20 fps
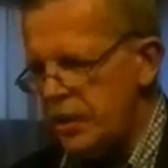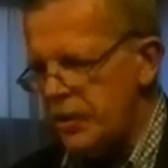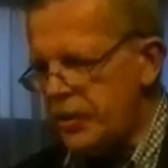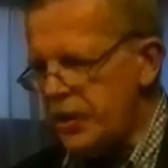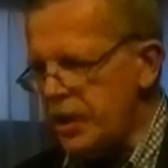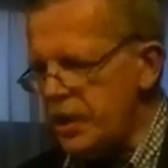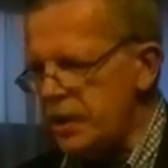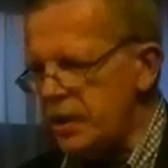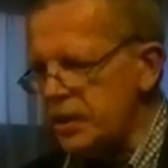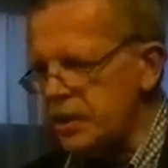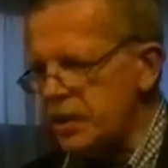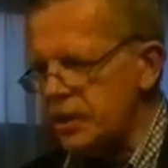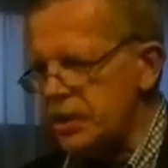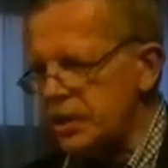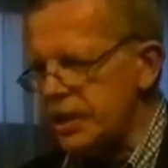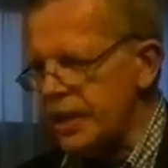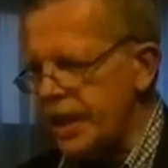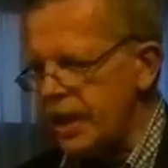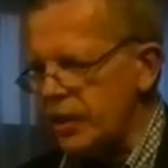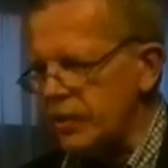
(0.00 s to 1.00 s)
These
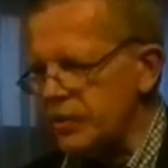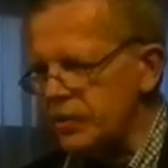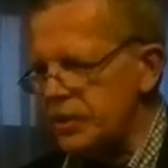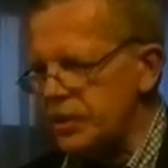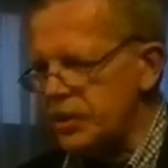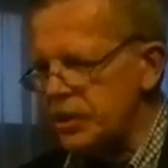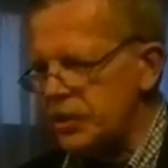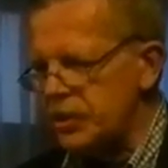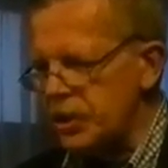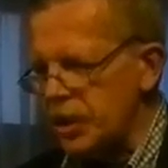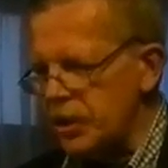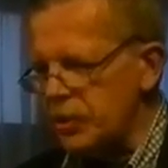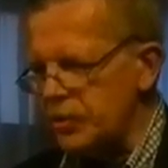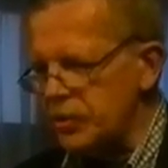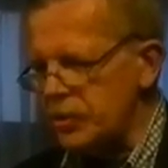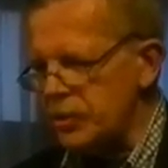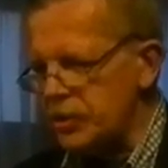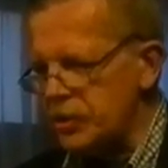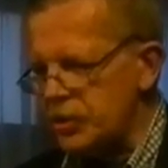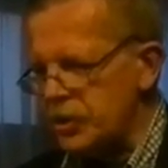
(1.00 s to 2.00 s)
sounds
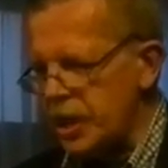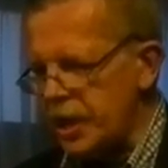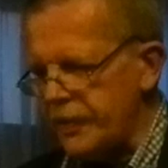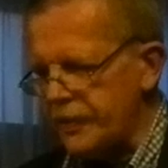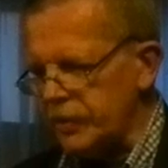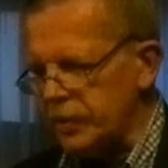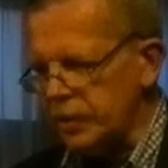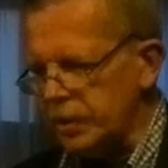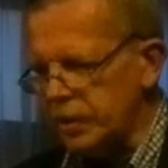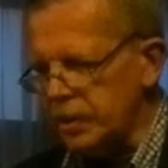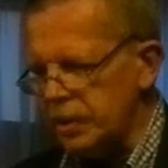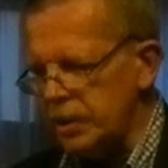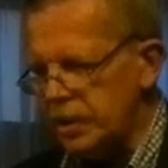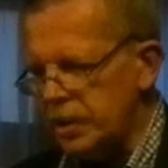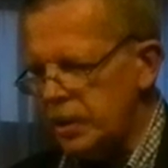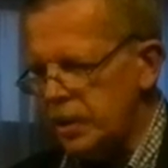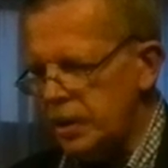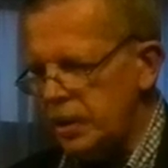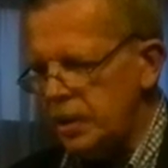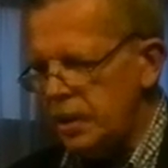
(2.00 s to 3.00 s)
don't travel.
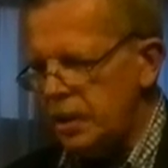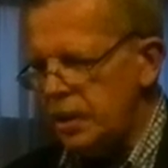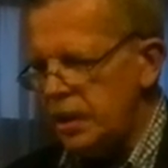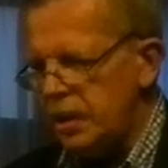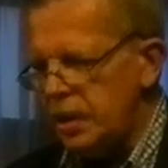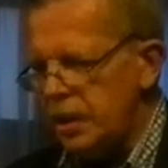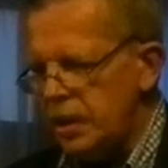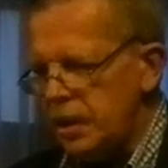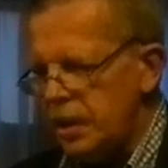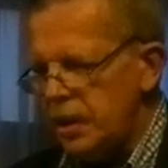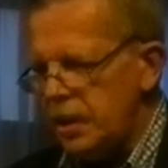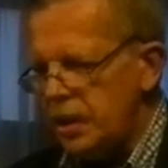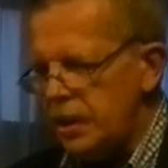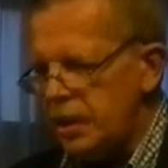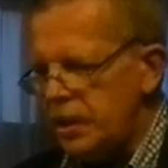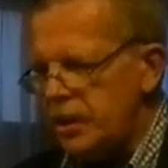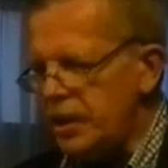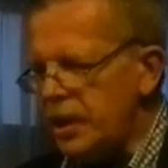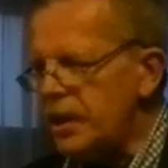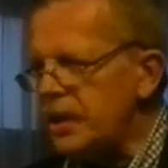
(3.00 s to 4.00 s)

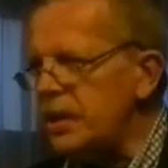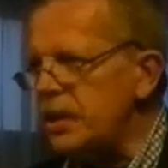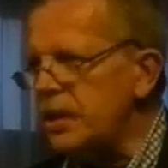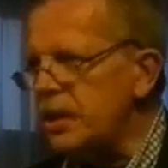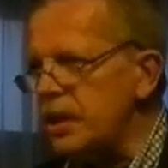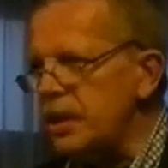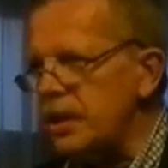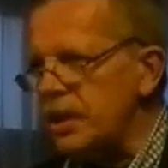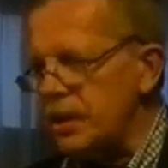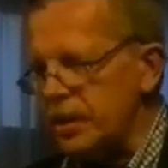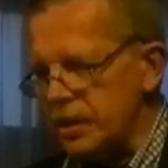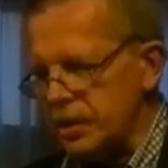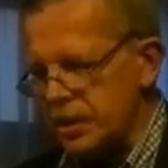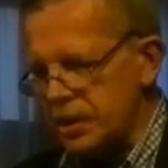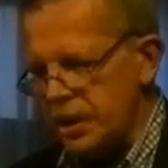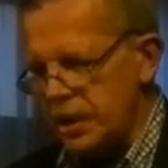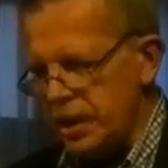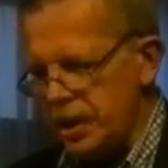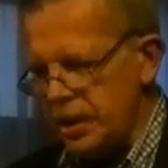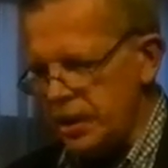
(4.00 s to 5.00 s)
Young
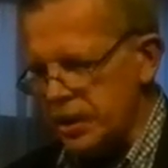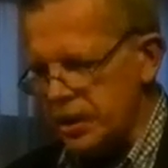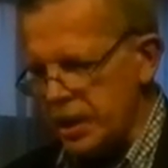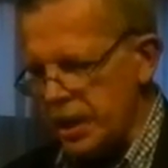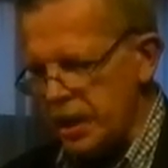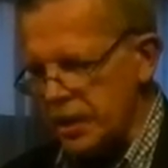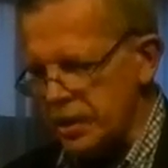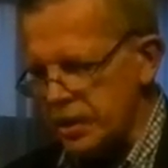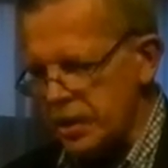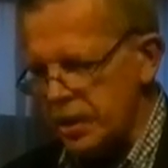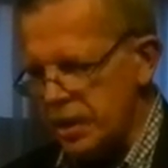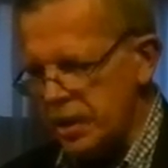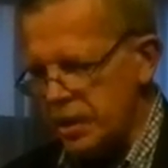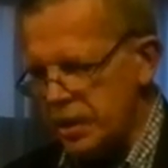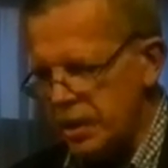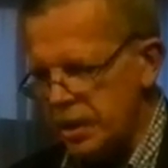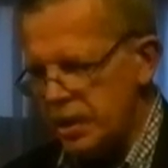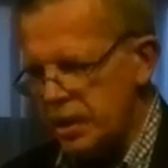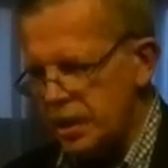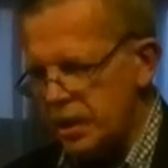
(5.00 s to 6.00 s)
girls, he says,
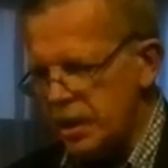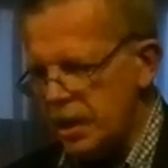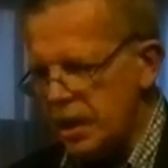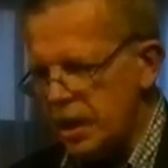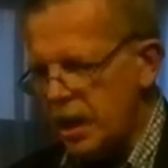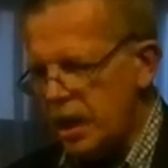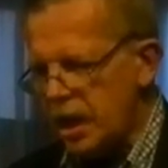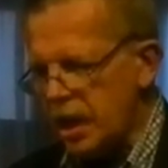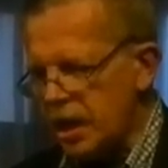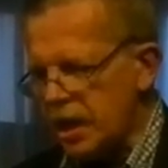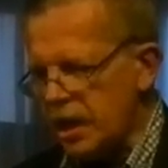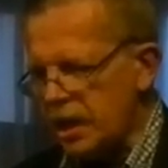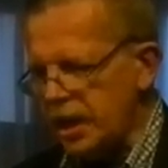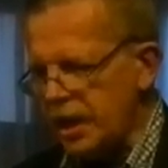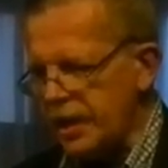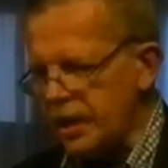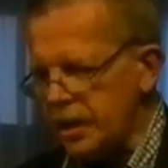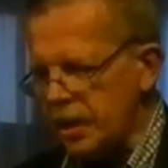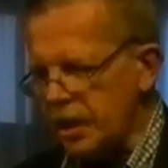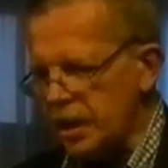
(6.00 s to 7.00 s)
are
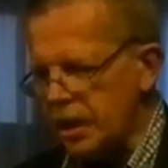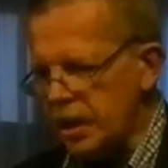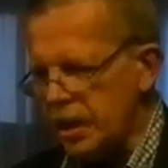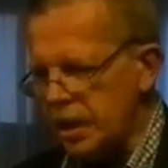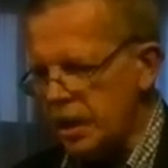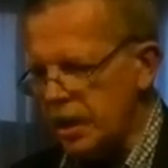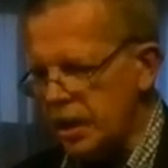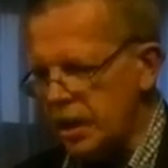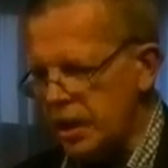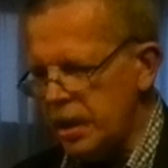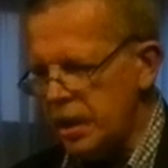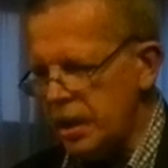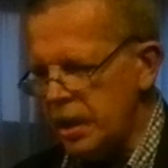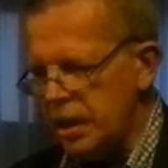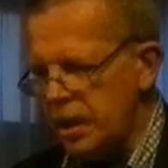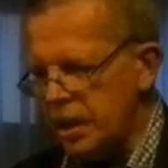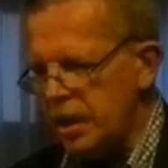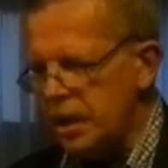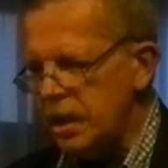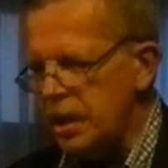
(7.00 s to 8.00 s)
clay.
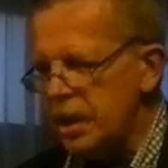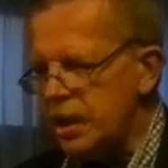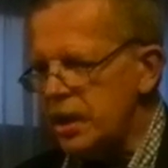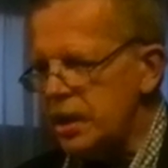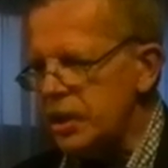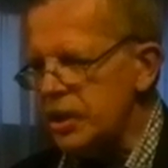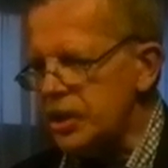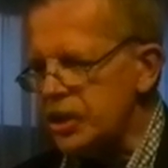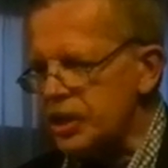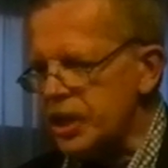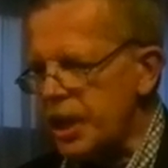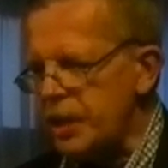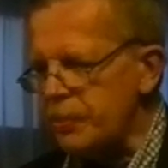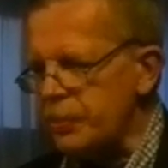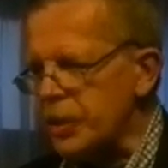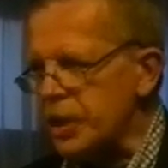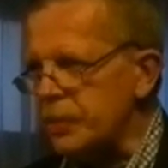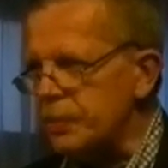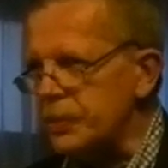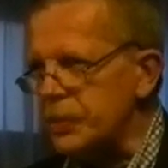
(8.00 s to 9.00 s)

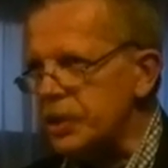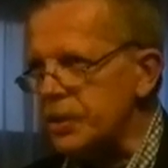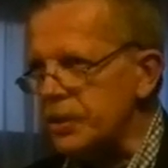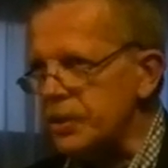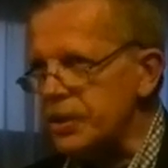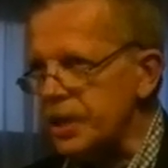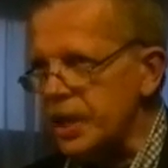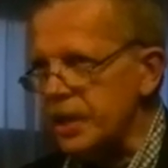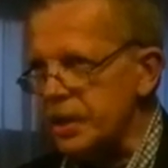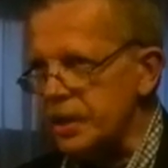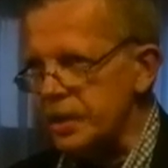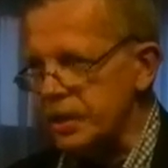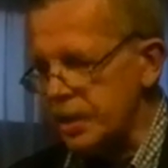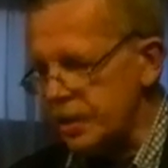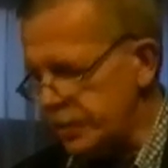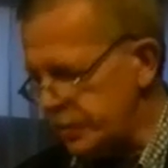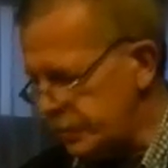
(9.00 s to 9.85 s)
Shape them to taste.